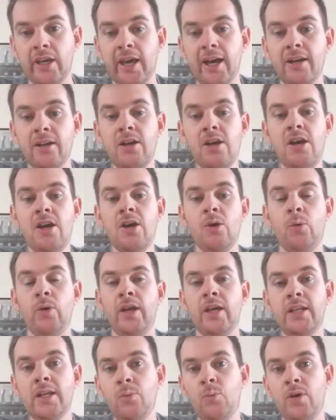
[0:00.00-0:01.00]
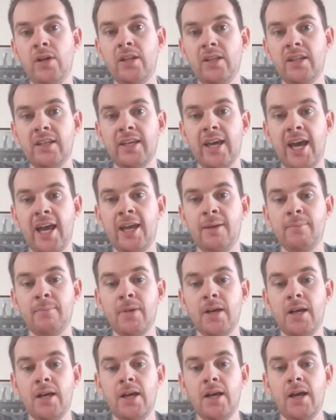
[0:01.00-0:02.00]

out. We end up winning the game.